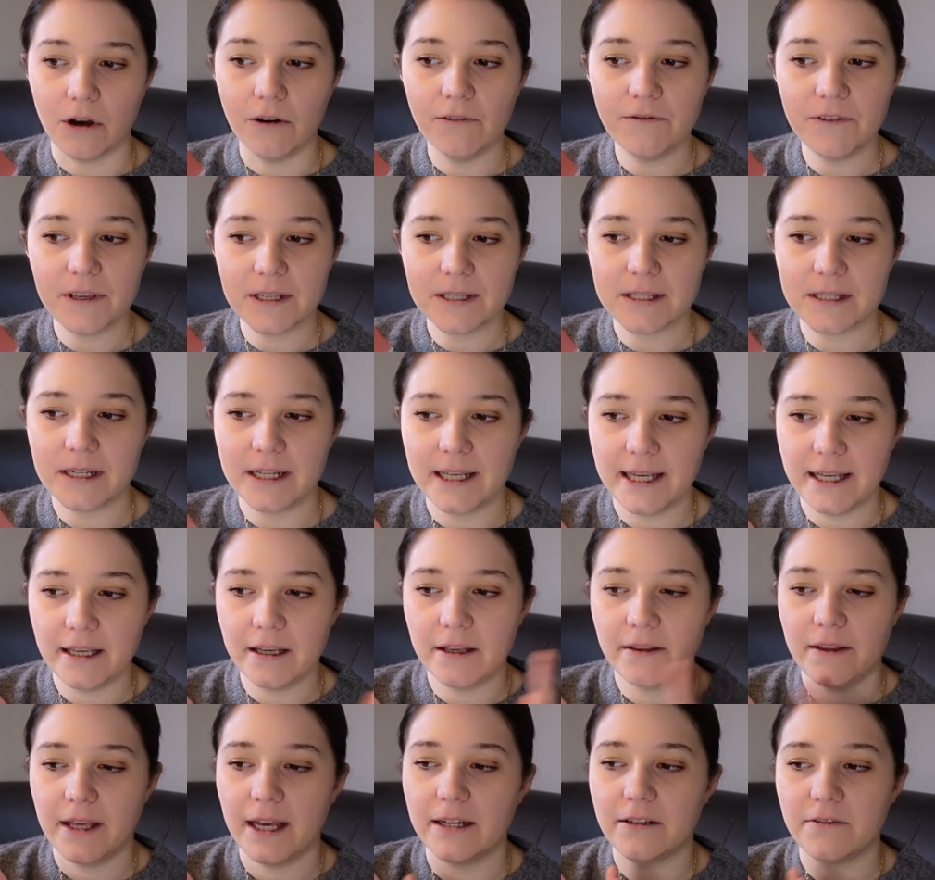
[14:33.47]

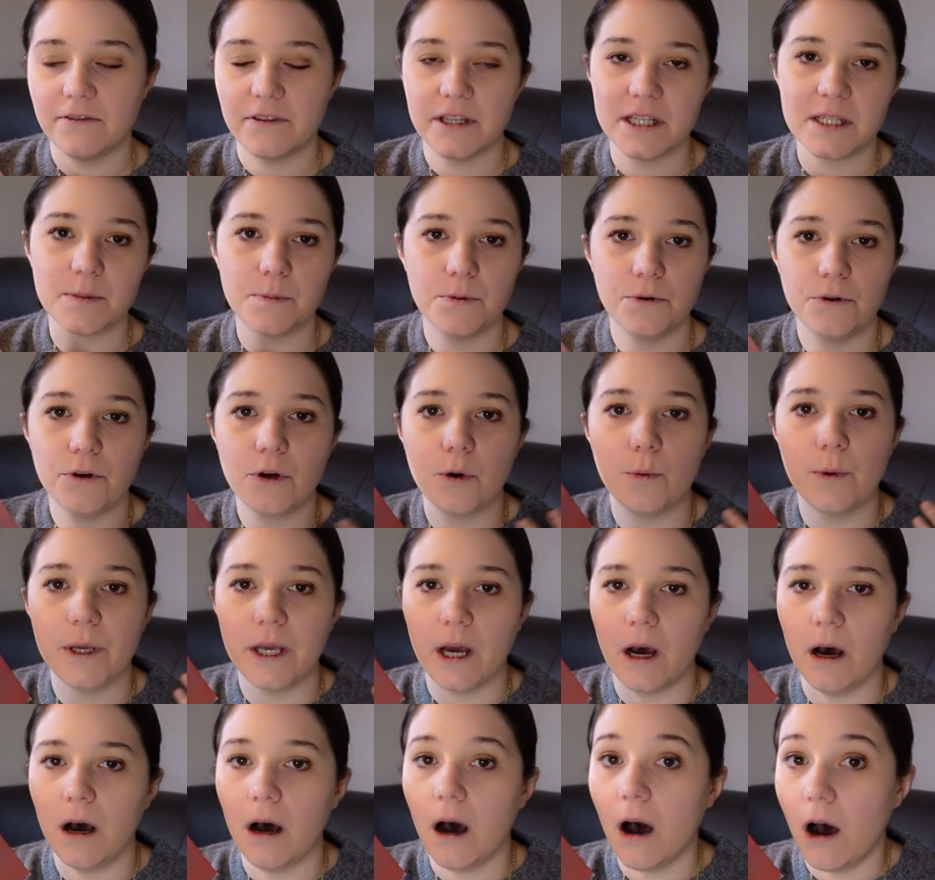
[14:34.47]
Obviously, at the end of this book, we
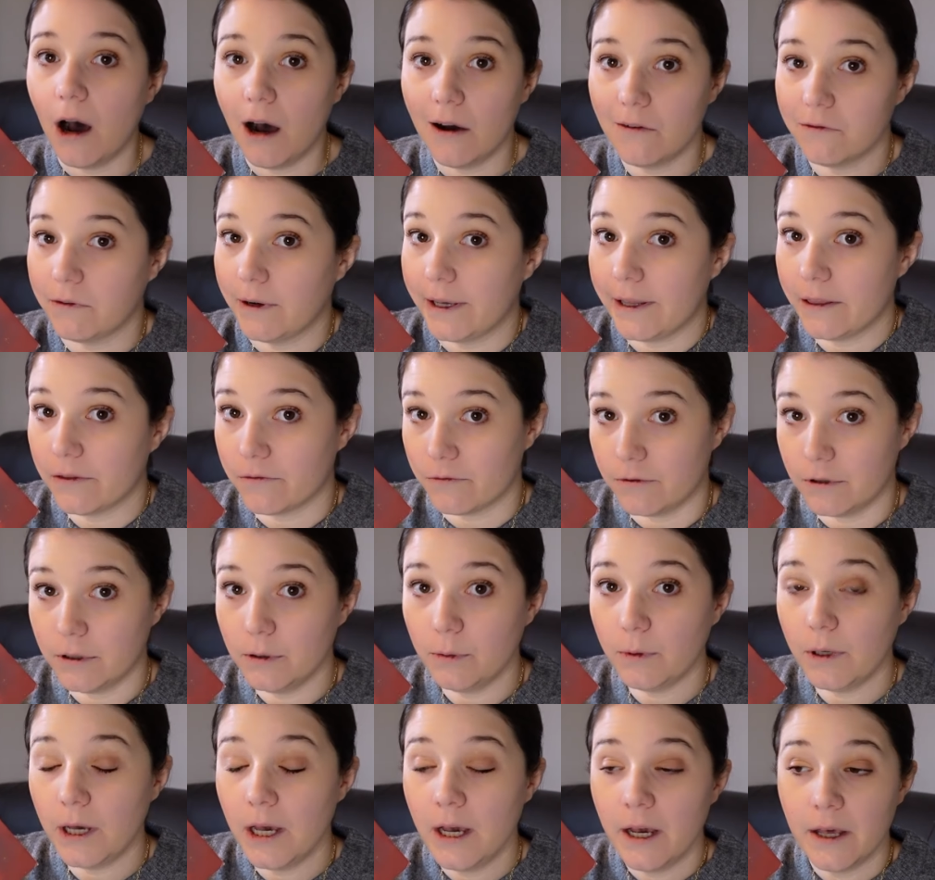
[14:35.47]
are halfway
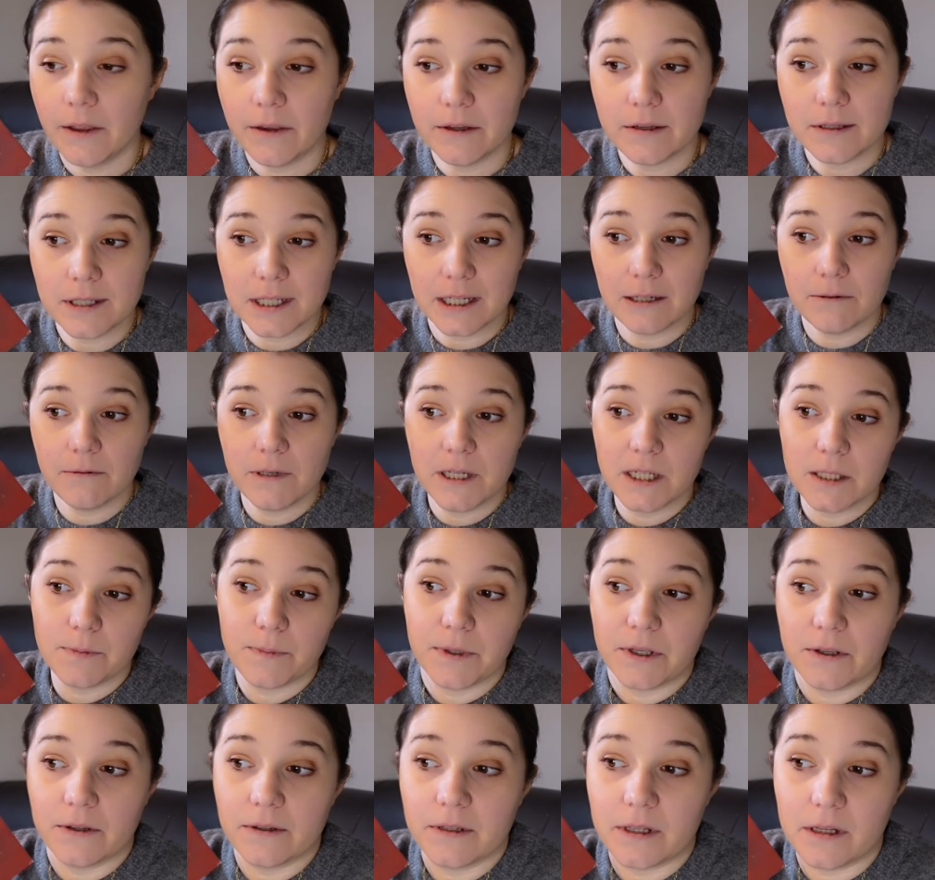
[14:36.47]
through the series
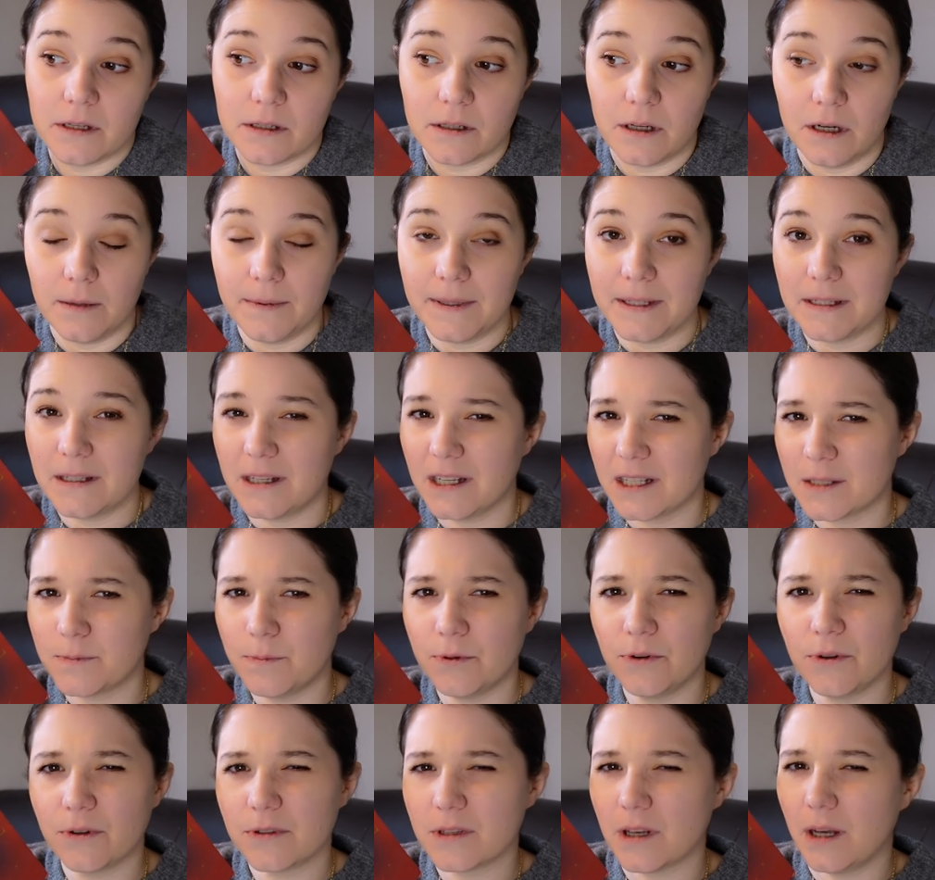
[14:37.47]
because there's going to be six
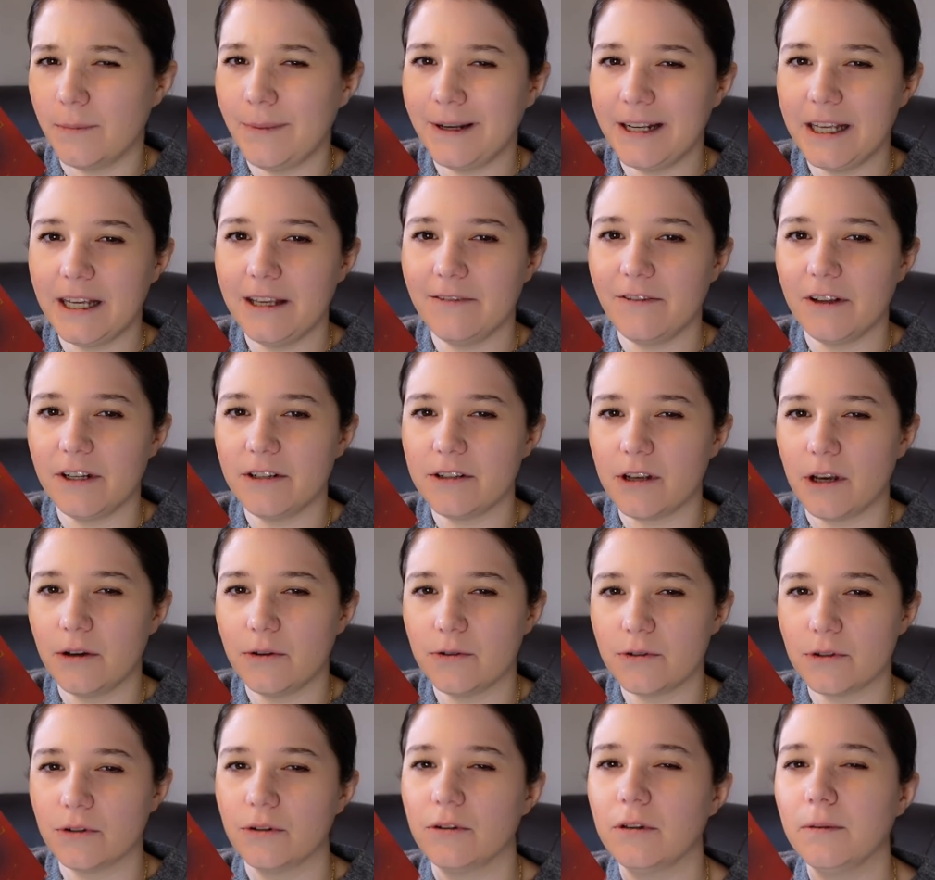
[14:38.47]
books, I believe, in
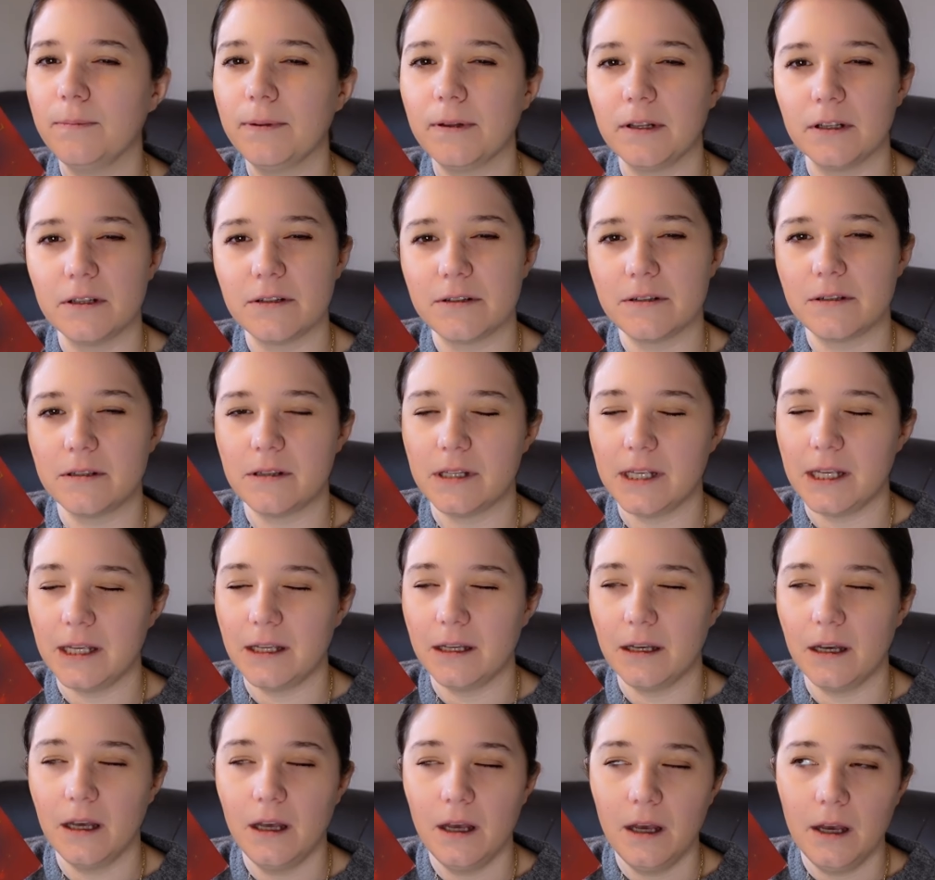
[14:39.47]
total, plus
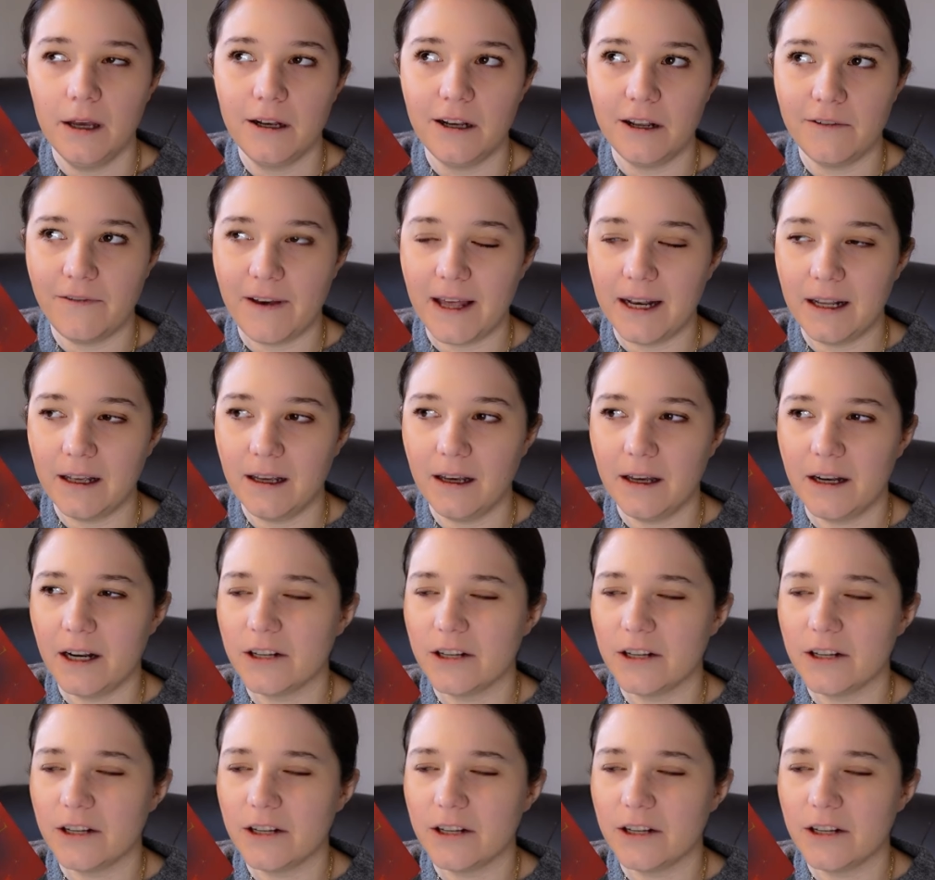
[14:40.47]
the novella.